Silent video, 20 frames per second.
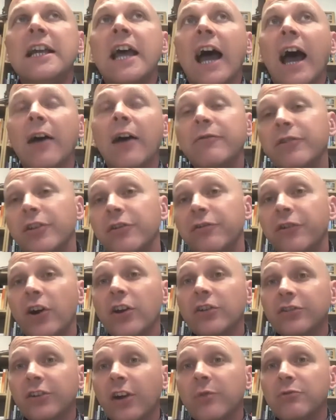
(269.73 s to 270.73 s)
And for the
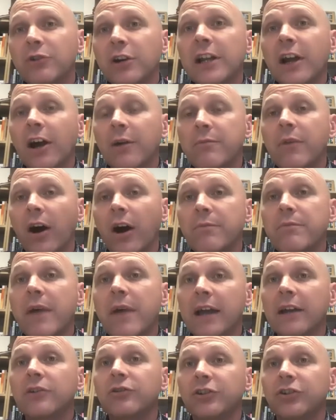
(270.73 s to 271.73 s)
first time, really, I
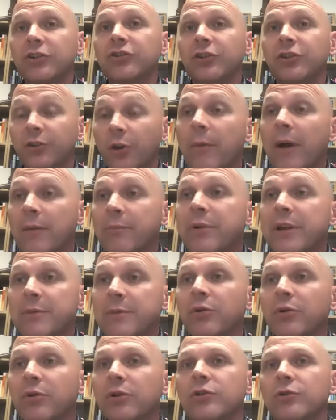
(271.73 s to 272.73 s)
met Christians. I met
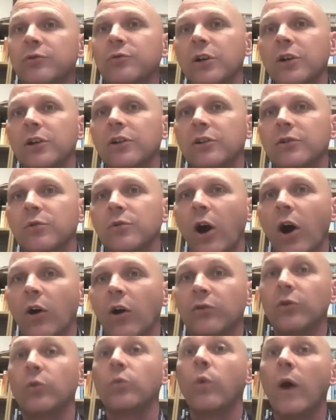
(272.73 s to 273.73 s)
people who I
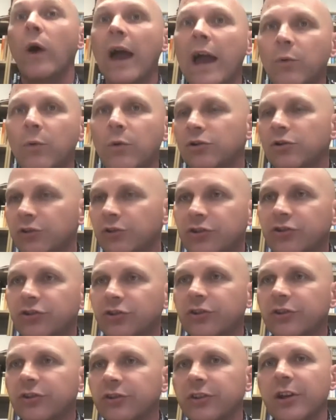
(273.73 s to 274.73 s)
was aware were
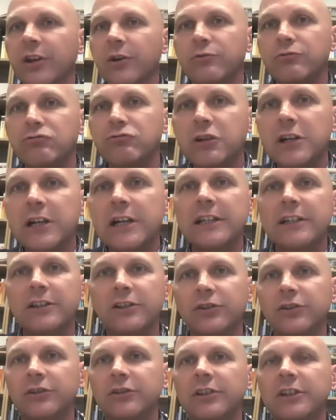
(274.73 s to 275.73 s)
Christians, and they were really
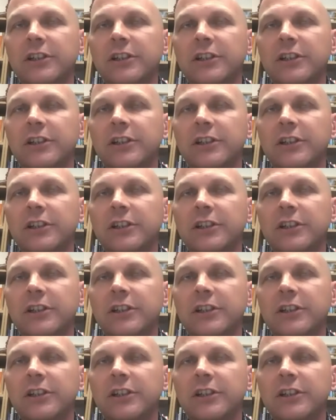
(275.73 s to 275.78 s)
good,